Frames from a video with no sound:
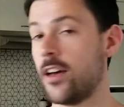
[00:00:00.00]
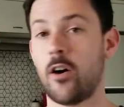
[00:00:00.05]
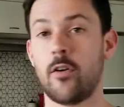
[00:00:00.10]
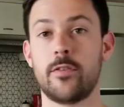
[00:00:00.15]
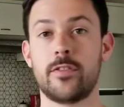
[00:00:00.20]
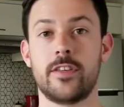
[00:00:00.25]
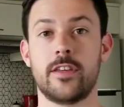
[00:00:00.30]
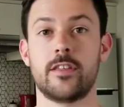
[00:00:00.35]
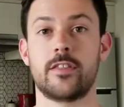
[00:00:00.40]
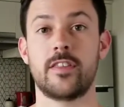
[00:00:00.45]

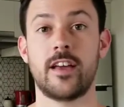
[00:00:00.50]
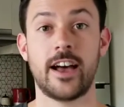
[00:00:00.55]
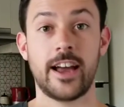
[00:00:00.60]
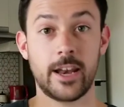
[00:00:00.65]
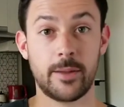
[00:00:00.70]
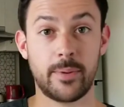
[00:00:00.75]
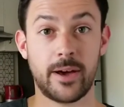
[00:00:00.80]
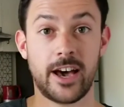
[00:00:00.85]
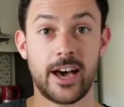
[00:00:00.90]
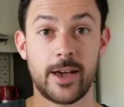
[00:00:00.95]
Obviously it's
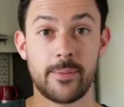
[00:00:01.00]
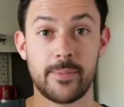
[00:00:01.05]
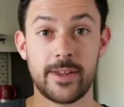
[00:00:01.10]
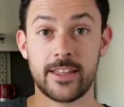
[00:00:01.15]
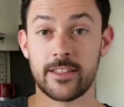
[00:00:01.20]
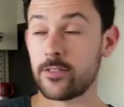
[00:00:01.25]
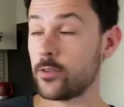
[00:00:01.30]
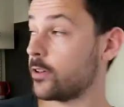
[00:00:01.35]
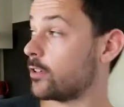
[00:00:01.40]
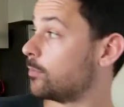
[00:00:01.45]
tidy behind
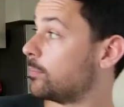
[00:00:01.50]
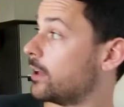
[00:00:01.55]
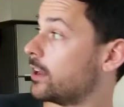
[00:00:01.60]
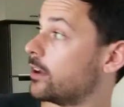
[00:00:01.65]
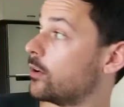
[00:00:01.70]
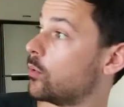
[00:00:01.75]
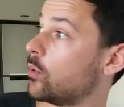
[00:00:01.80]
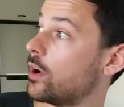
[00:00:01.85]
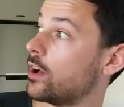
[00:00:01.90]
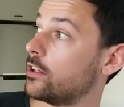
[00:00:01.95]
me, so I
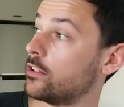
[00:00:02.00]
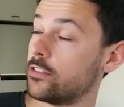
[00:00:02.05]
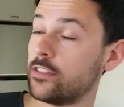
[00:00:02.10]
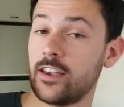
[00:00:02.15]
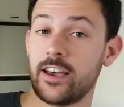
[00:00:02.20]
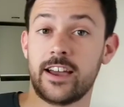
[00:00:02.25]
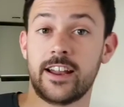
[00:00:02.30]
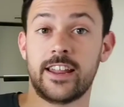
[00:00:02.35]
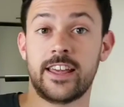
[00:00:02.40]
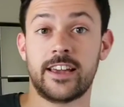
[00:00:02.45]
spent a while
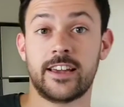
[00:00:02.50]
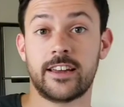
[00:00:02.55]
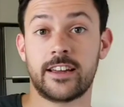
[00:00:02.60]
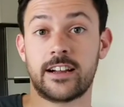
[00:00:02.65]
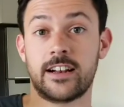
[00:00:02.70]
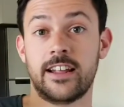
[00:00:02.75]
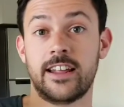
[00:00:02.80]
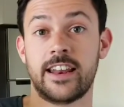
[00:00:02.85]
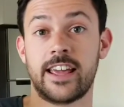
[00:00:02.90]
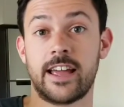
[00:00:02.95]
tidying and
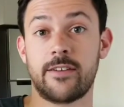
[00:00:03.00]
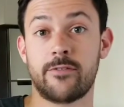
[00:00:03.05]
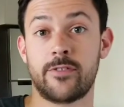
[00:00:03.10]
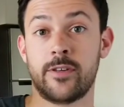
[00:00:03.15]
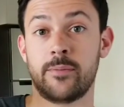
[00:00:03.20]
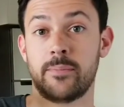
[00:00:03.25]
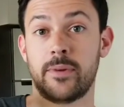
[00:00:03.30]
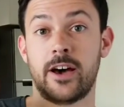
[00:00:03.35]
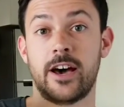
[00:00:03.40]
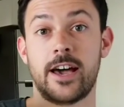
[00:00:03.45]
cleaning
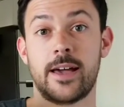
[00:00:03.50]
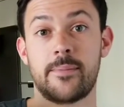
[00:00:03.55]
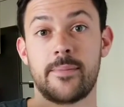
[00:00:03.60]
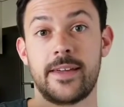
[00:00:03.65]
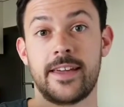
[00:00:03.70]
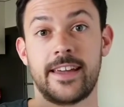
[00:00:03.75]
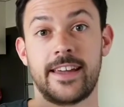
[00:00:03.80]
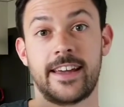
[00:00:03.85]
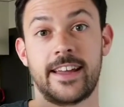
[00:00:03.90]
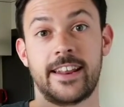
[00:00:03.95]
everything behind
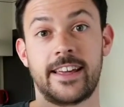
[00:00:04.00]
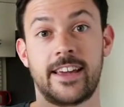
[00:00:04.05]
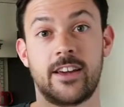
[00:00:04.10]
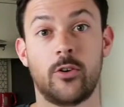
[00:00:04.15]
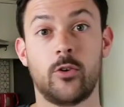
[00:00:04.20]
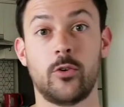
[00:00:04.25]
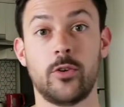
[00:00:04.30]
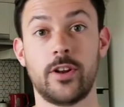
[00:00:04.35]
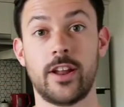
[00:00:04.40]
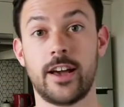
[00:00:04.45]
me and getting
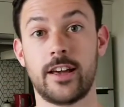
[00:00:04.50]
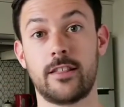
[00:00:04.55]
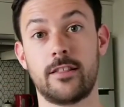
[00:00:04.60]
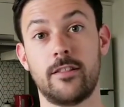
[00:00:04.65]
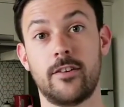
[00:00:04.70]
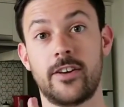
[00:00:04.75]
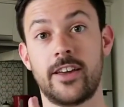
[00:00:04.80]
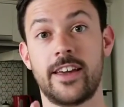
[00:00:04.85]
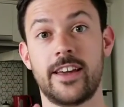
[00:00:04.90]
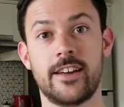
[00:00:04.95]
it all nice
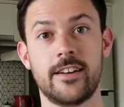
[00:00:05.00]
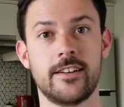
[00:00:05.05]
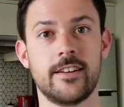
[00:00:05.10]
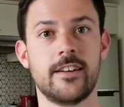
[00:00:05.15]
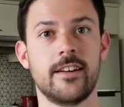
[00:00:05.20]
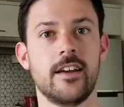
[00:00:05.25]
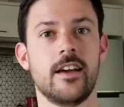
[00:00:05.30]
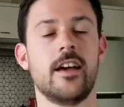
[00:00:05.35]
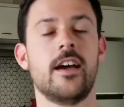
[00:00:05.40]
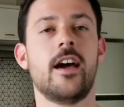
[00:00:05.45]
looking.
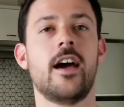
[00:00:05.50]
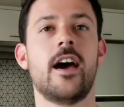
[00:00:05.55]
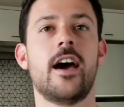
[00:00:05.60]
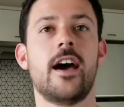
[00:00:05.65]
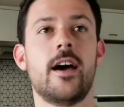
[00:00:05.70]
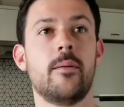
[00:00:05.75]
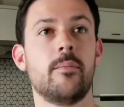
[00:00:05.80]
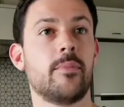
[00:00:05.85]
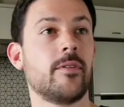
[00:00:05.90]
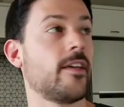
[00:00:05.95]

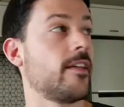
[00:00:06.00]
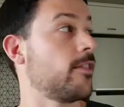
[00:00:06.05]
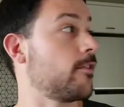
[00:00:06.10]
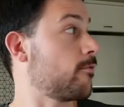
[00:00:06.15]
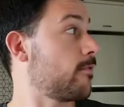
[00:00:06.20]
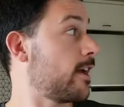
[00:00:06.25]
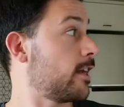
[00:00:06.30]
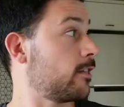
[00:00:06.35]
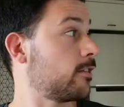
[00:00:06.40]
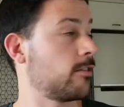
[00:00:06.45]
But then the
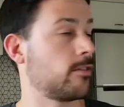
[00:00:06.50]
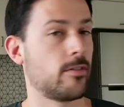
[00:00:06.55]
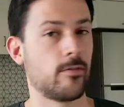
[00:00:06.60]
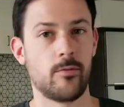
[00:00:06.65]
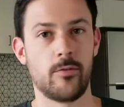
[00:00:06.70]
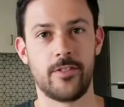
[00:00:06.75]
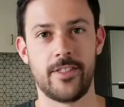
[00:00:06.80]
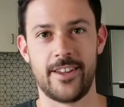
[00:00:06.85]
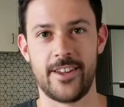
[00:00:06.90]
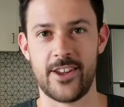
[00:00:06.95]

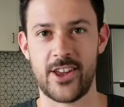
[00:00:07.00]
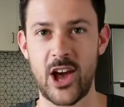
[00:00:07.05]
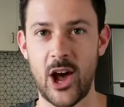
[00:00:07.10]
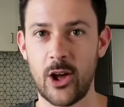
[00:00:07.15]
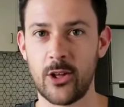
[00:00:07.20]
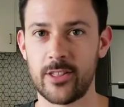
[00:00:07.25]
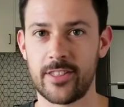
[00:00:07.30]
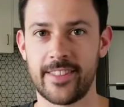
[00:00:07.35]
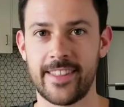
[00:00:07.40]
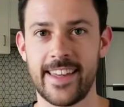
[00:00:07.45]
rest that you
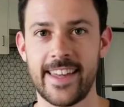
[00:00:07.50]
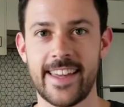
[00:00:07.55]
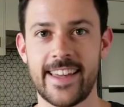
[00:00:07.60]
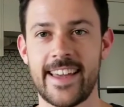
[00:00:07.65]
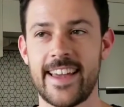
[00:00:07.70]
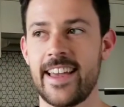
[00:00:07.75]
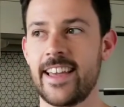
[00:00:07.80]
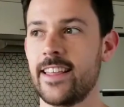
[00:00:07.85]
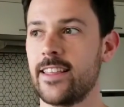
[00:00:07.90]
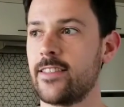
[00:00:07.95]
can't
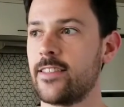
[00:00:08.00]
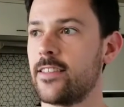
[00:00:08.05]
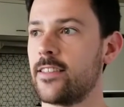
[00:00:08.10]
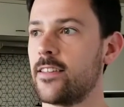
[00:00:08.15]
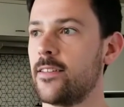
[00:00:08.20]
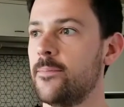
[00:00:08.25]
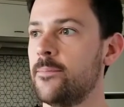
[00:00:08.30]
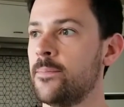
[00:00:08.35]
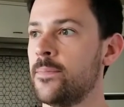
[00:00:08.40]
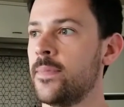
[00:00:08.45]
see
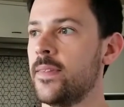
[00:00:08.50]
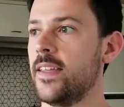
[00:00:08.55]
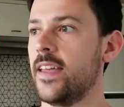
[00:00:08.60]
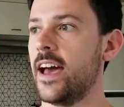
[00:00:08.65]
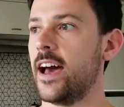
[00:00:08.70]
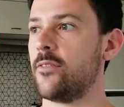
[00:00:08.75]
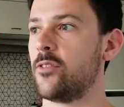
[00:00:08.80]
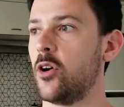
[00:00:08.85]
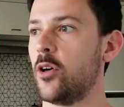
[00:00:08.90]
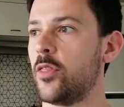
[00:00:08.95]
is
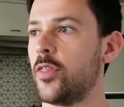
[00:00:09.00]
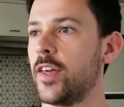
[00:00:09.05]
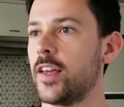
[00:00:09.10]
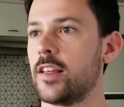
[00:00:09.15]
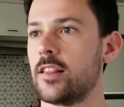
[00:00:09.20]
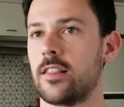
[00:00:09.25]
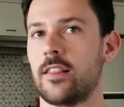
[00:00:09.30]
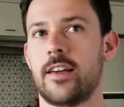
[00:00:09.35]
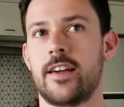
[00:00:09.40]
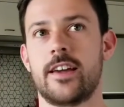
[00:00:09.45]
I've got
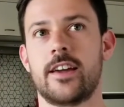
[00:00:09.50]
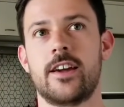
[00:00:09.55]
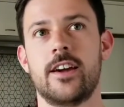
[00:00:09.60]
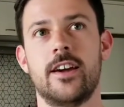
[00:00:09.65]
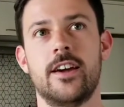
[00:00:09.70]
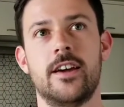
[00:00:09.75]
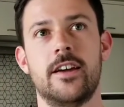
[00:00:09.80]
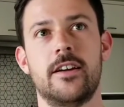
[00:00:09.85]
things like